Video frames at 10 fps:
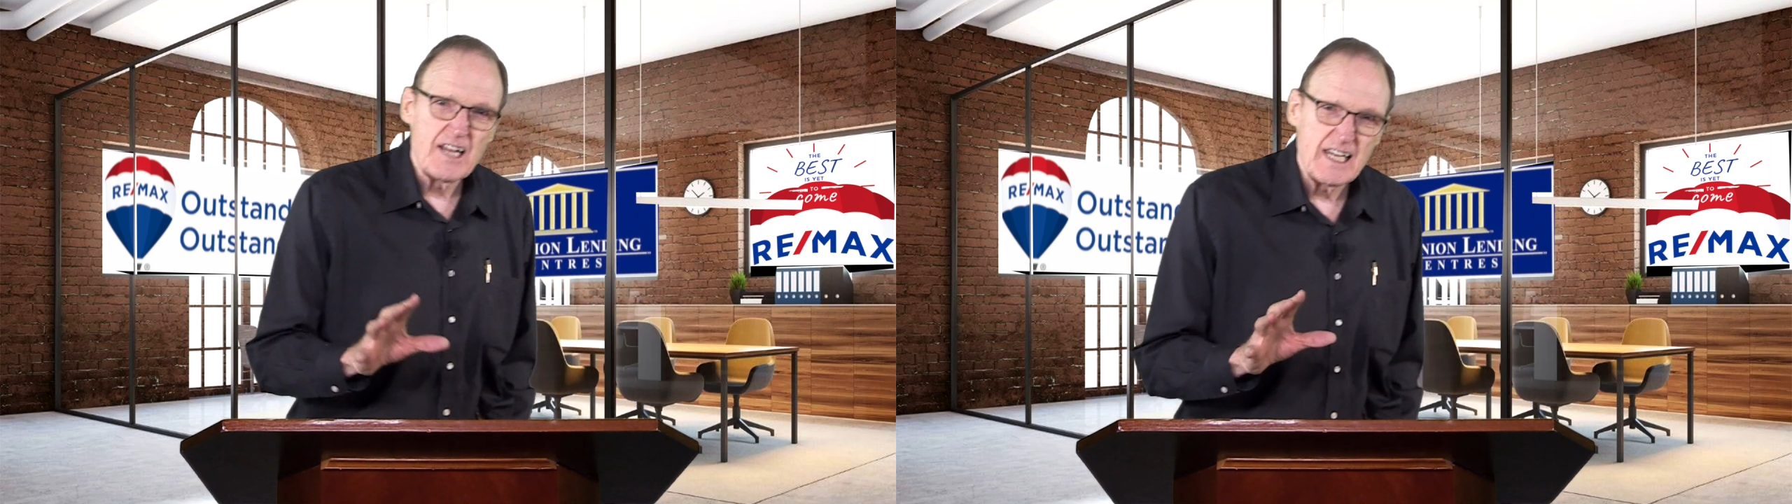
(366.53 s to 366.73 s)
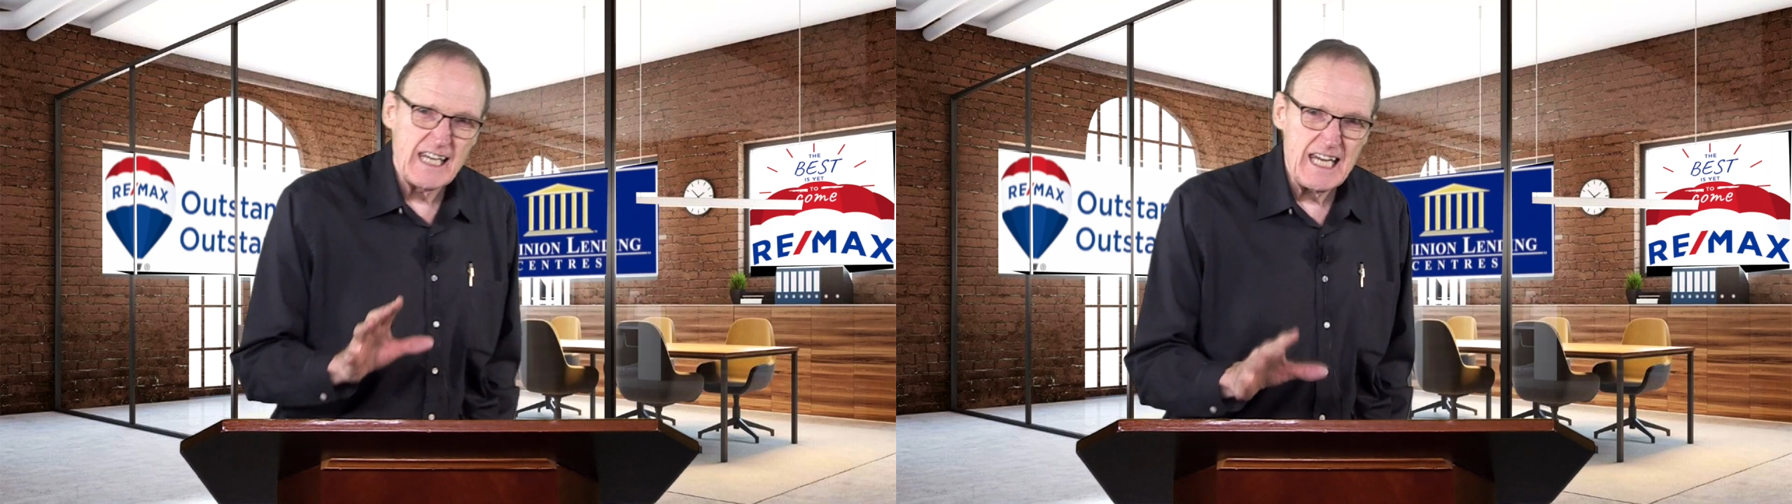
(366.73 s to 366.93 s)

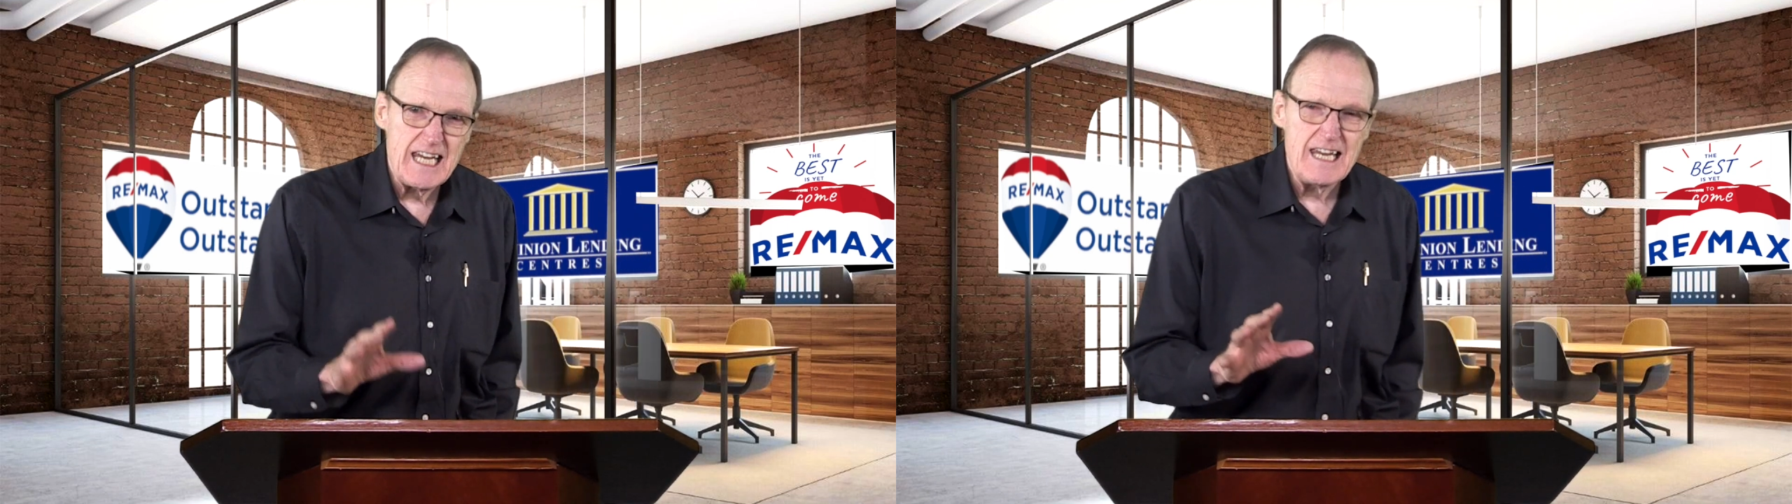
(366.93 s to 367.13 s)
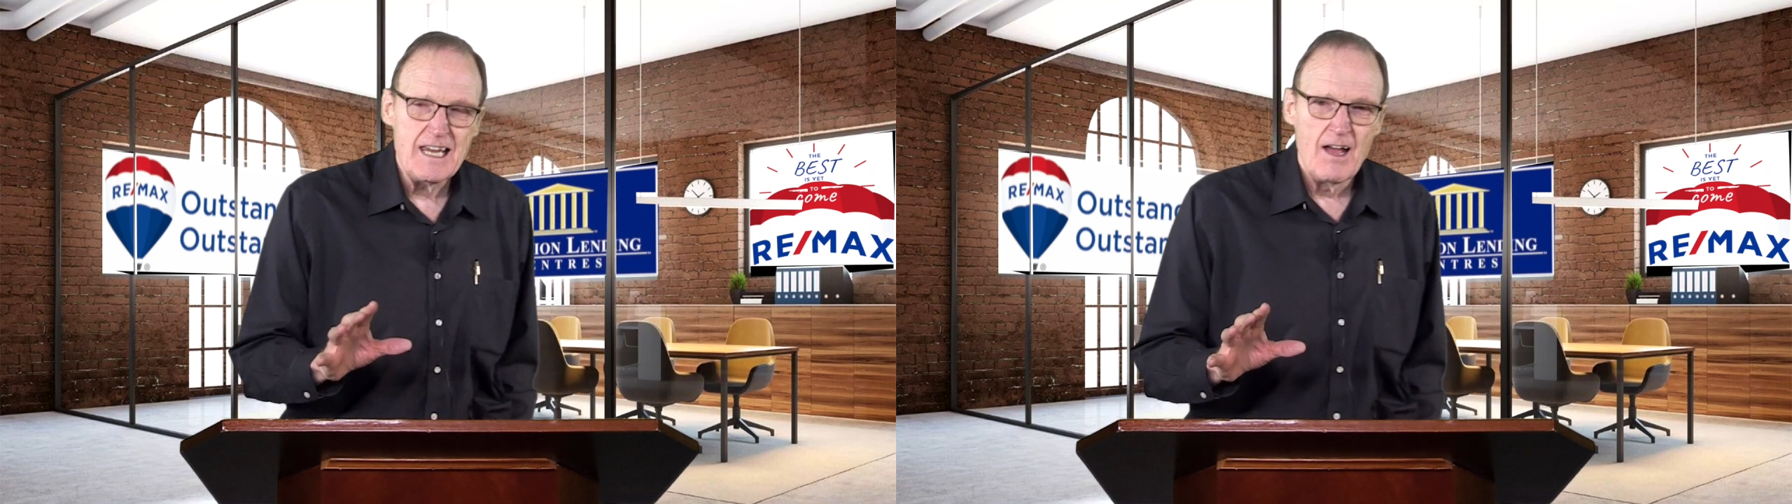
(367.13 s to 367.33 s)

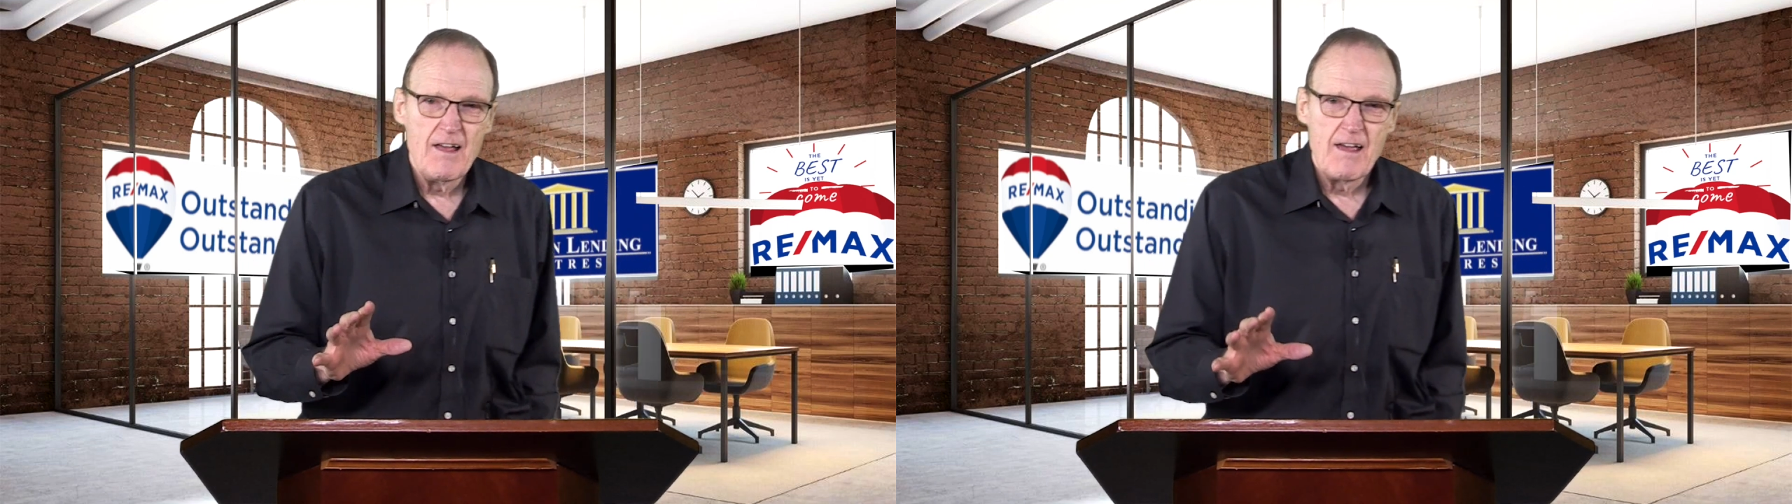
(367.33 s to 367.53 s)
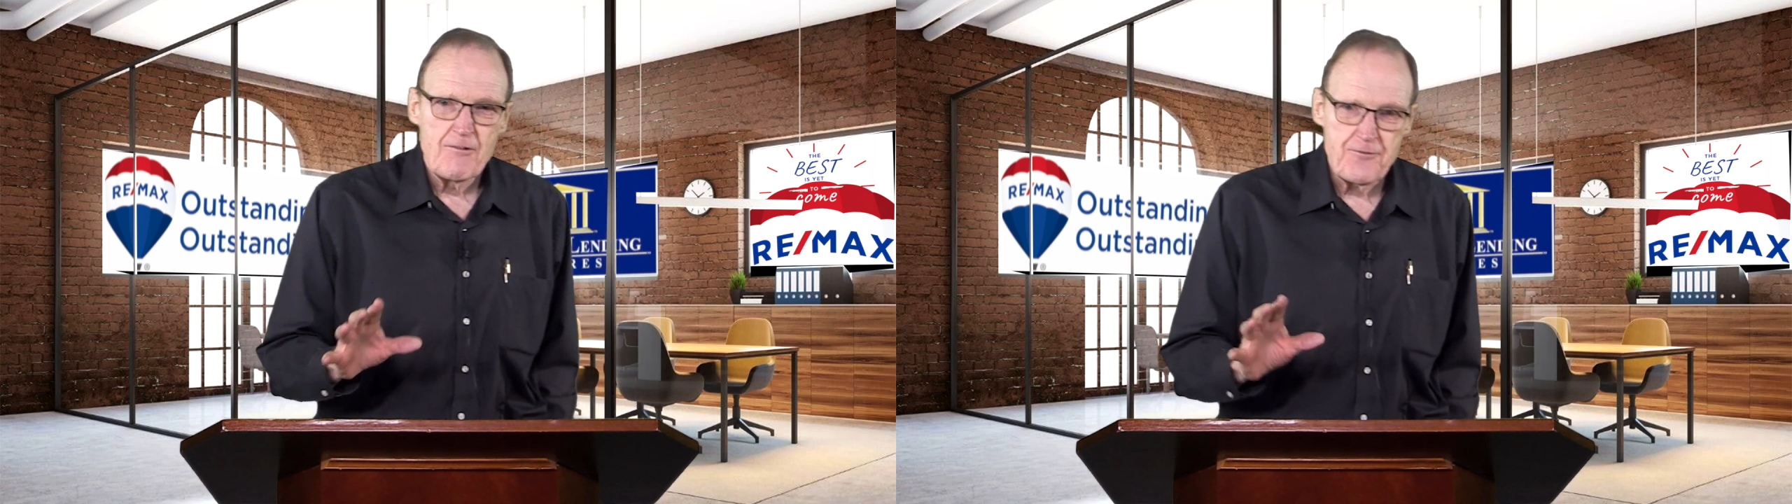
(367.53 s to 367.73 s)
key
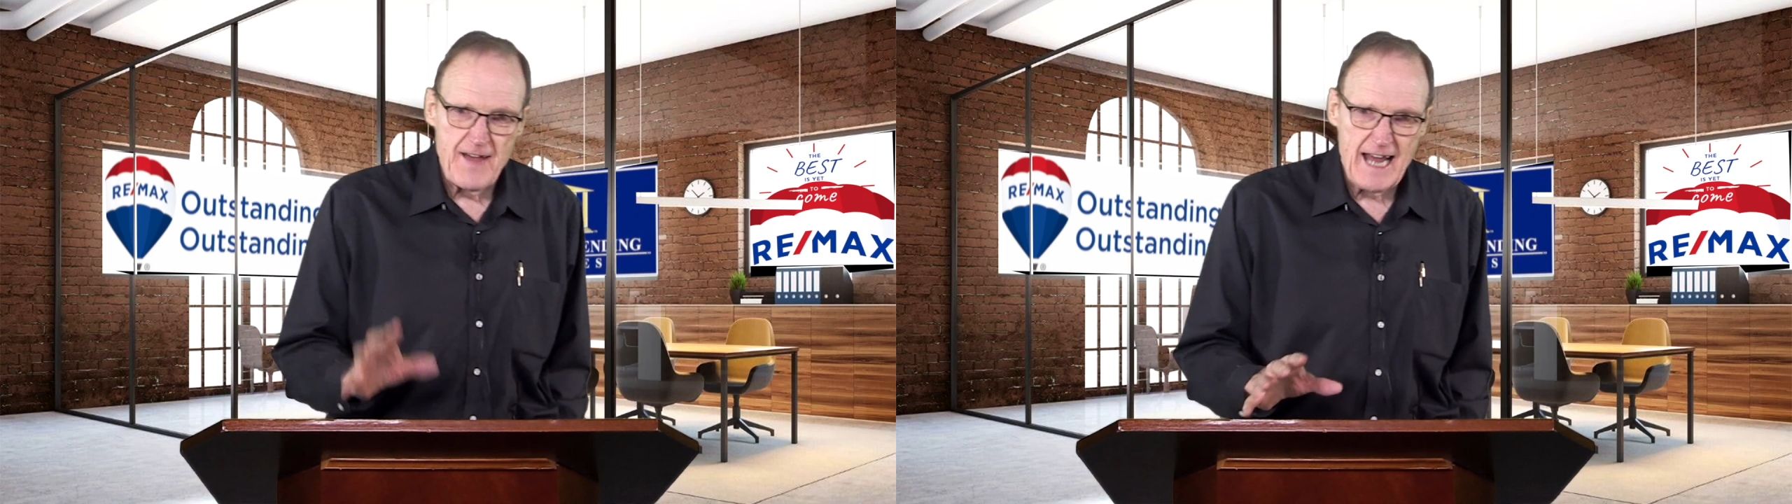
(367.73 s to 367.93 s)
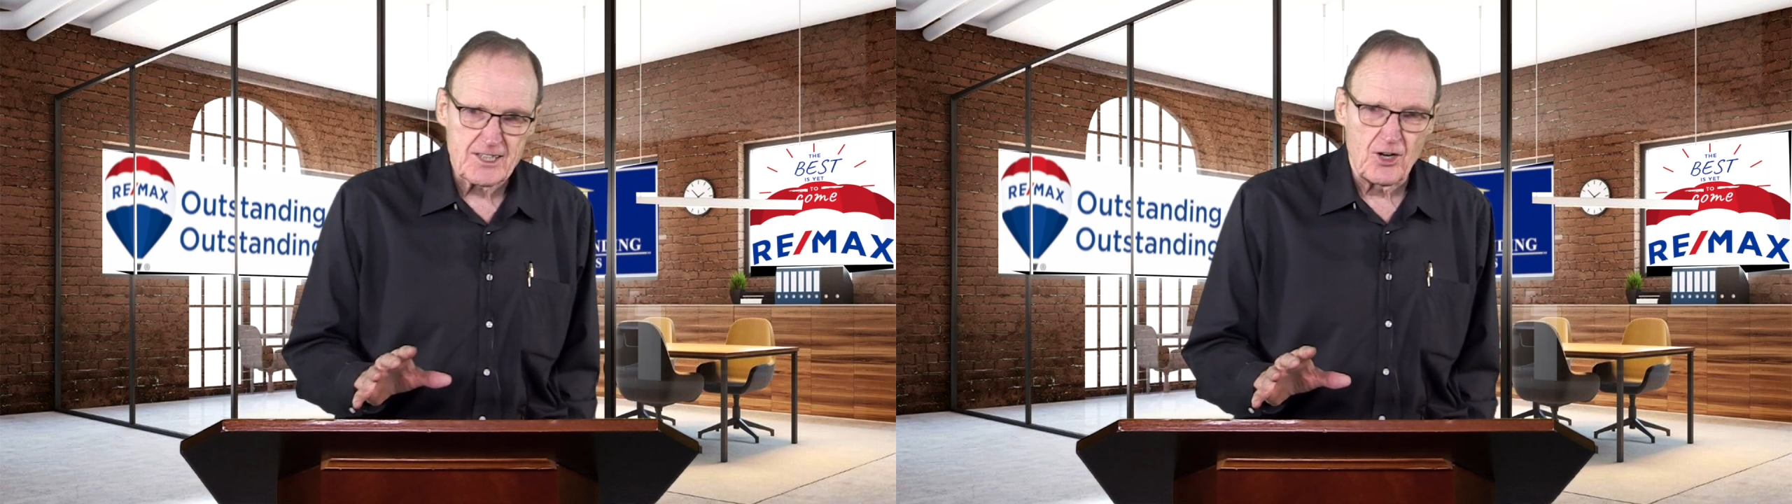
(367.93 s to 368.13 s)

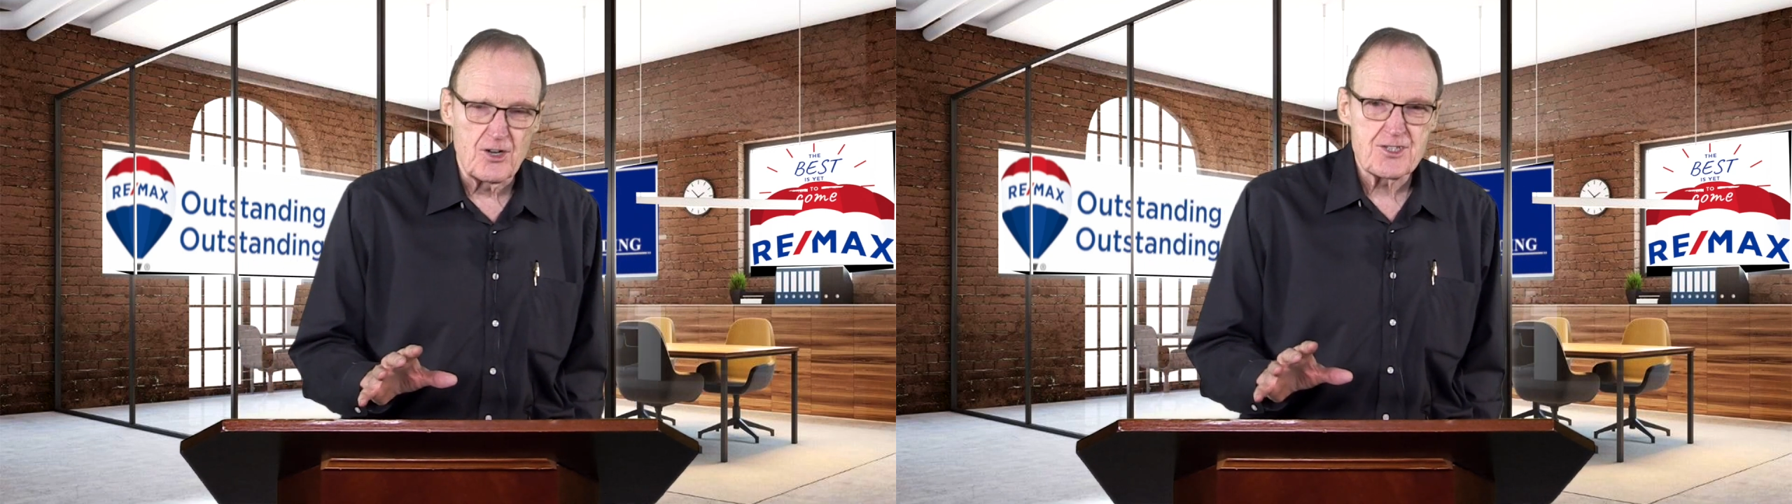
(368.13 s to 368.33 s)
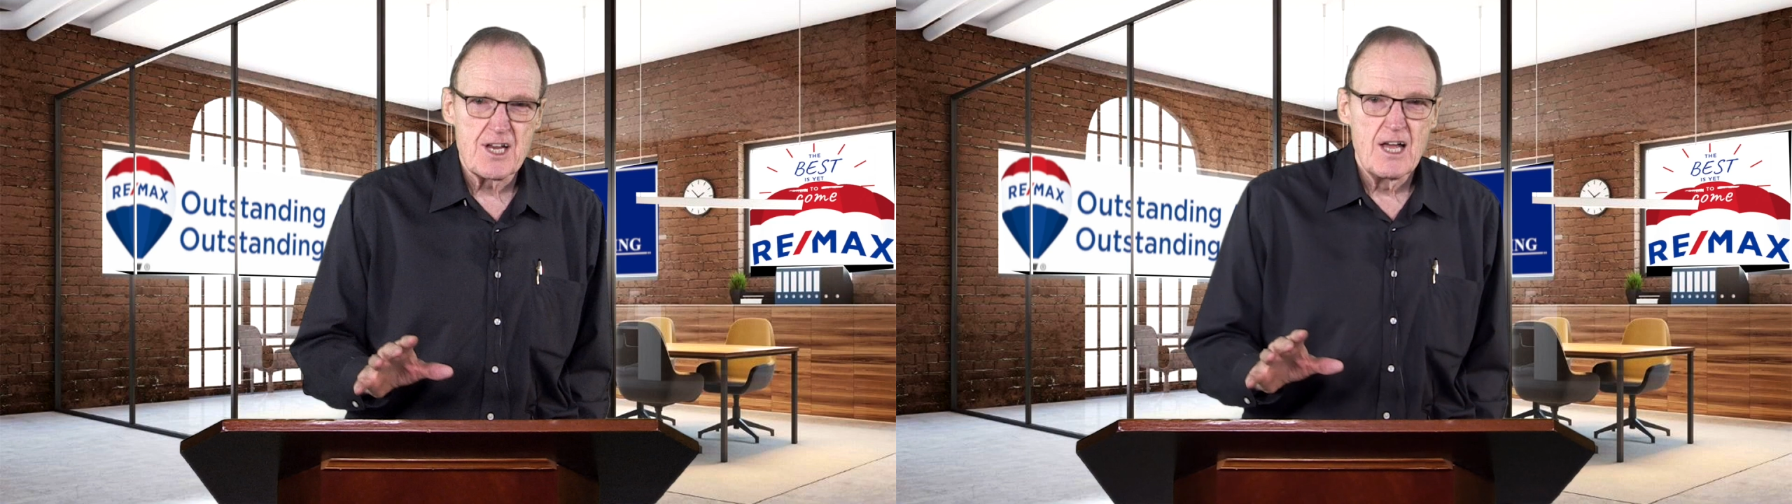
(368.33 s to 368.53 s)

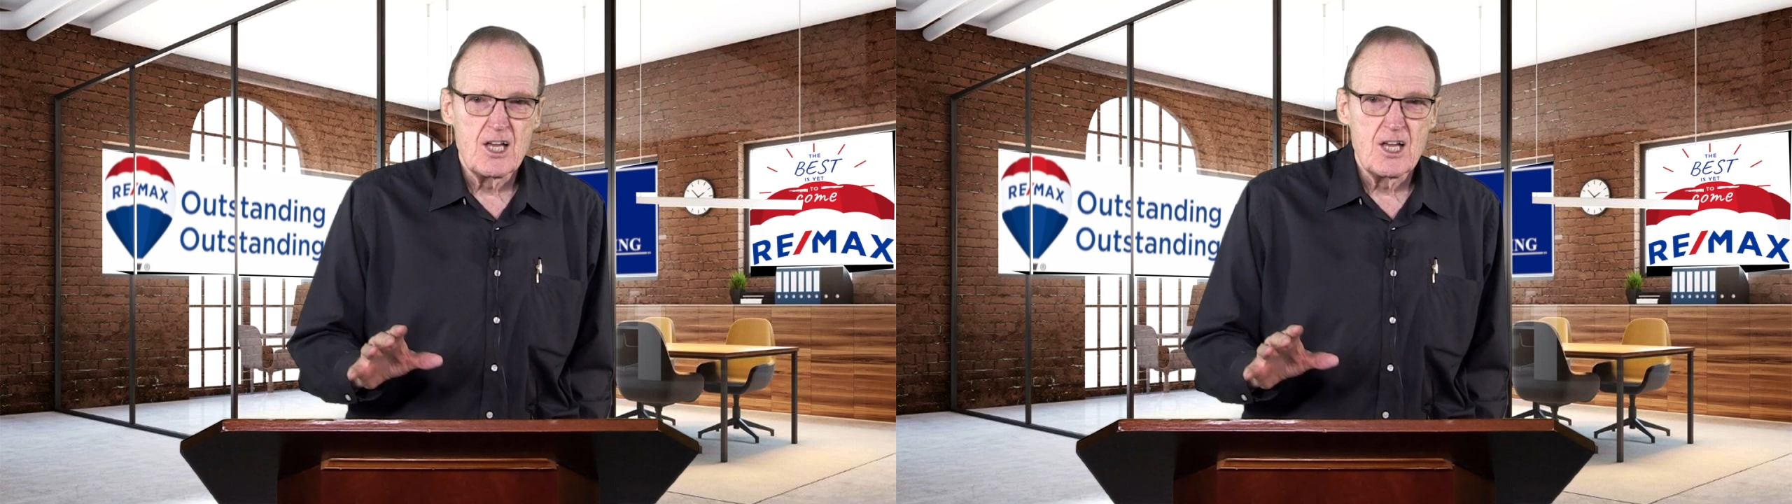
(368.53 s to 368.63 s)
factors,